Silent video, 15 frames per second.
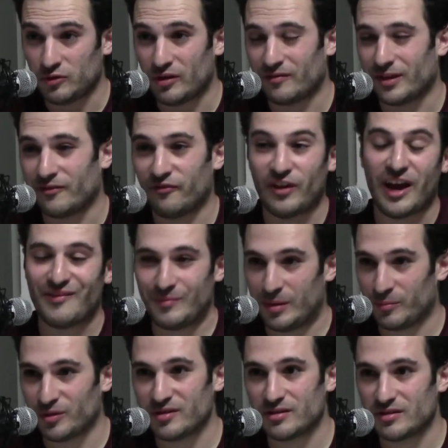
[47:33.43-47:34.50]
You have like 5
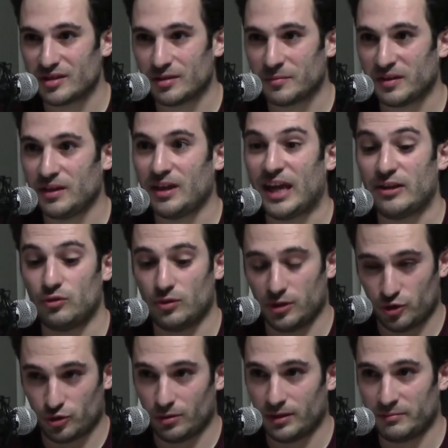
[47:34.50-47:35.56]
members or something, and you
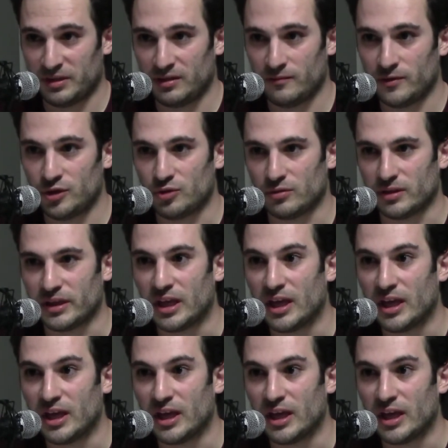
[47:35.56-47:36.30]
control them individually.